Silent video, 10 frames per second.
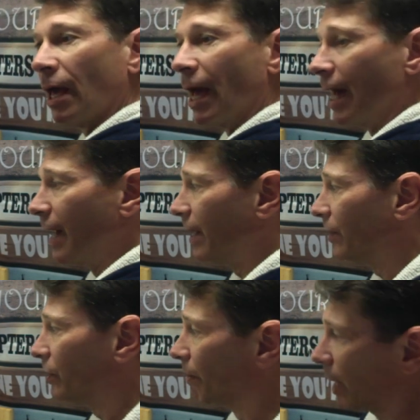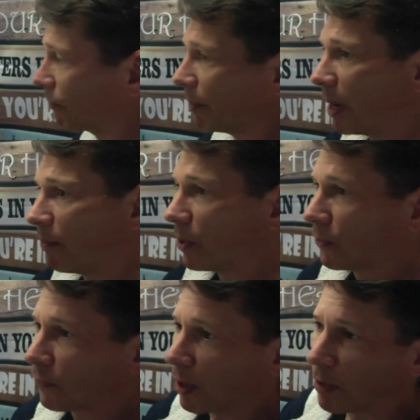And you might remember
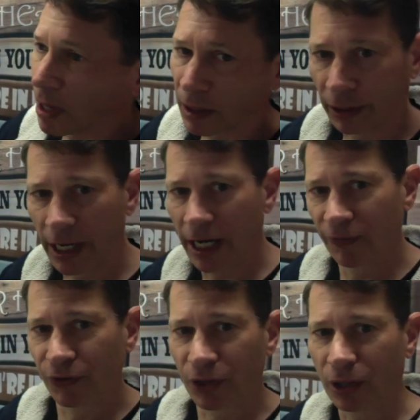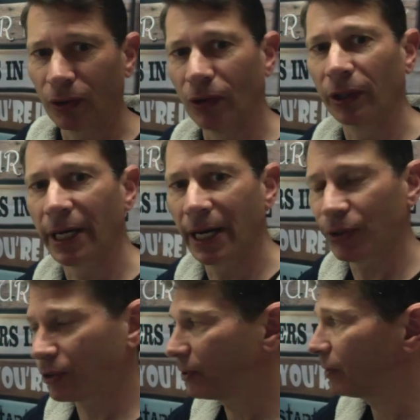from our live turtle
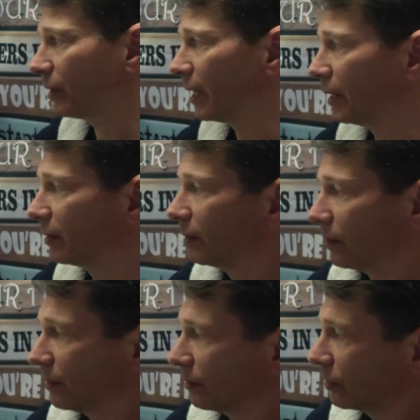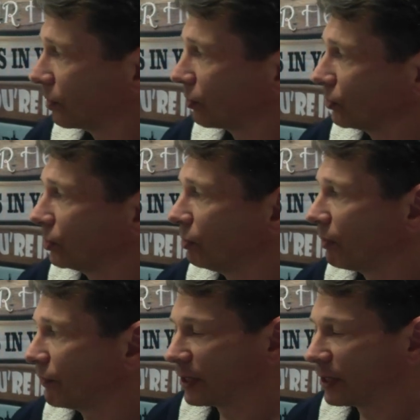guest that turtles do have a